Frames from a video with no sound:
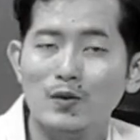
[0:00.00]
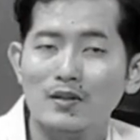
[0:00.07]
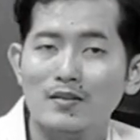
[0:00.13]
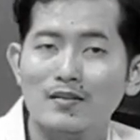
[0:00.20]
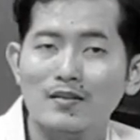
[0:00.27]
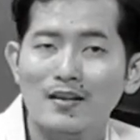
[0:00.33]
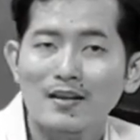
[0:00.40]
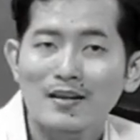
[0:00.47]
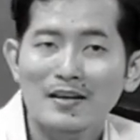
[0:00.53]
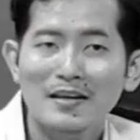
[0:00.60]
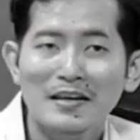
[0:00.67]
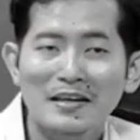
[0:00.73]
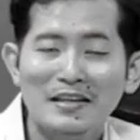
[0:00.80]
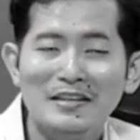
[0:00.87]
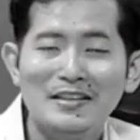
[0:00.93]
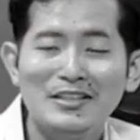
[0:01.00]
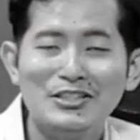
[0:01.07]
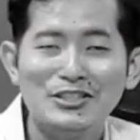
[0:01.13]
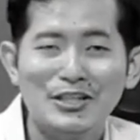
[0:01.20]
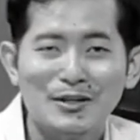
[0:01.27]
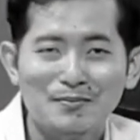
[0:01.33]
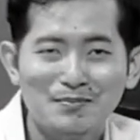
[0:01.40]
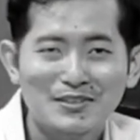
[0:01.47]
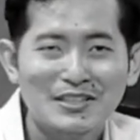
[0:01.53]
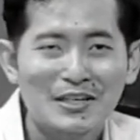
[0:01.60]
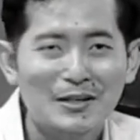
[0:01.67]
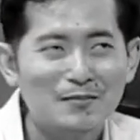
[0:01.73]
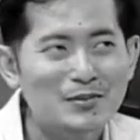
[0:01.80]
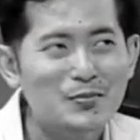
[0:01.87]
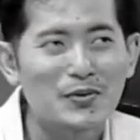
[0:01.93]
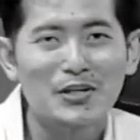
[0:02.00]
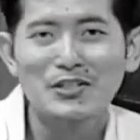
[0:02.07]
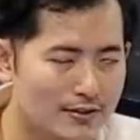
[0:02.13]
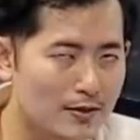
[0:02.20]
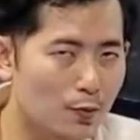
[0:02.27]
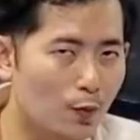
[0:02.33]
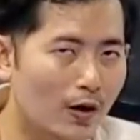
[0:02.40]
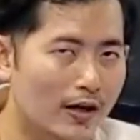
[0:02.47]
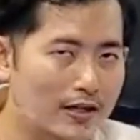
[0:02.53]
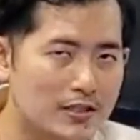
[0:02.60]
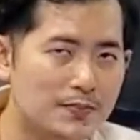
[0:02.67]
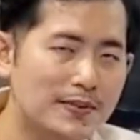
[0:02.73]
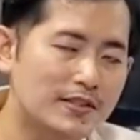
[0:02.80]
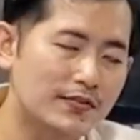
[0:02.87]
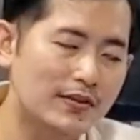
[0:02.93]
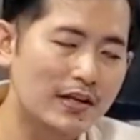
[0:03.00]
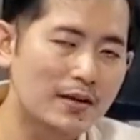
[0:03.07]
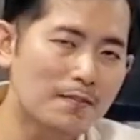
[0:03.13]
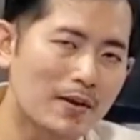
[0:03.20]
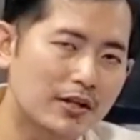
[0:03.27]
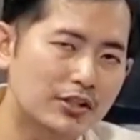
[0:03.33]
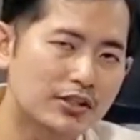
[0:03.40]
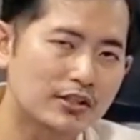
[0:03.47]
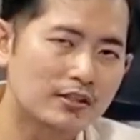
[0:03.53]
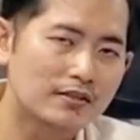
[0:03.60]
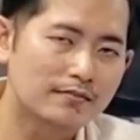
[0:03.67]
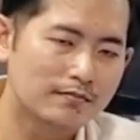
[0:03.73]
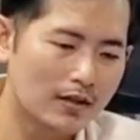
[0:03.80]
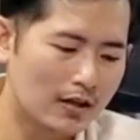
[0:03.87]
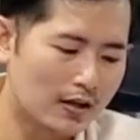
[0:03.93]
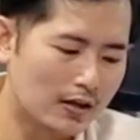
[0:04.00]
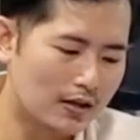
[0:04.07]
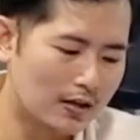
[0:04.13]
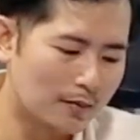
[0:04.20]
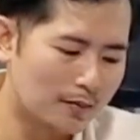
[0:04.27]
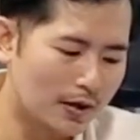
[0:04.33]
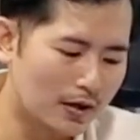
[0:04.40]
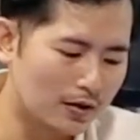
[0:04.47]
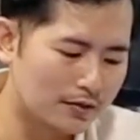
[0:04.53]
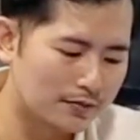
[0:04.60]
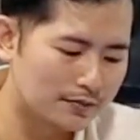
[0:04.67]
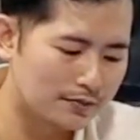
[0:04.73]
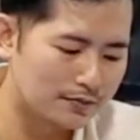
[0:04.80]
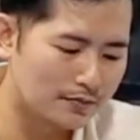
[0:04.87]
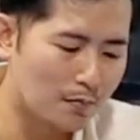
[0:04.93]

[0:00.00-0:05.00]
with the gym terms. The reason why I specifically mention about